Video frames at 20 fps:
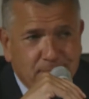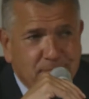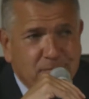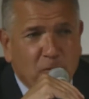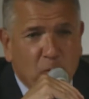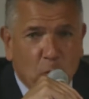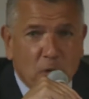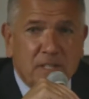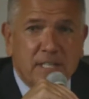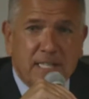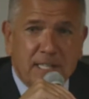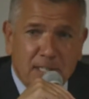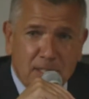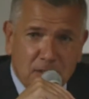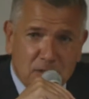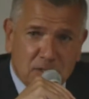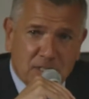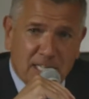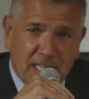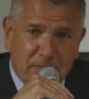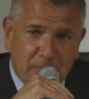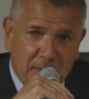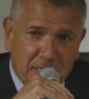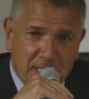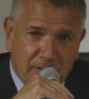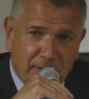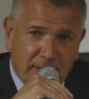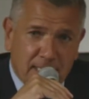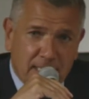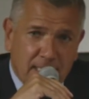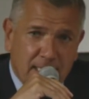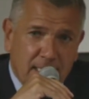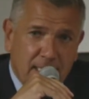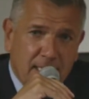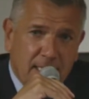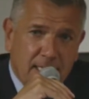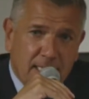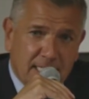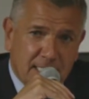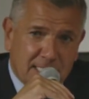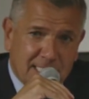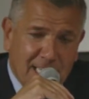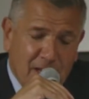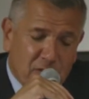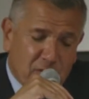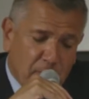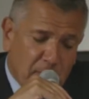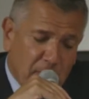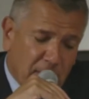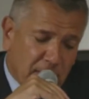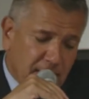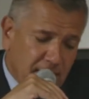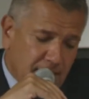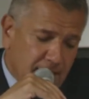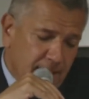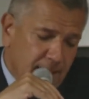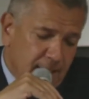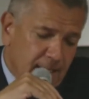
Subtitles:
14 years that I've been living in South Market.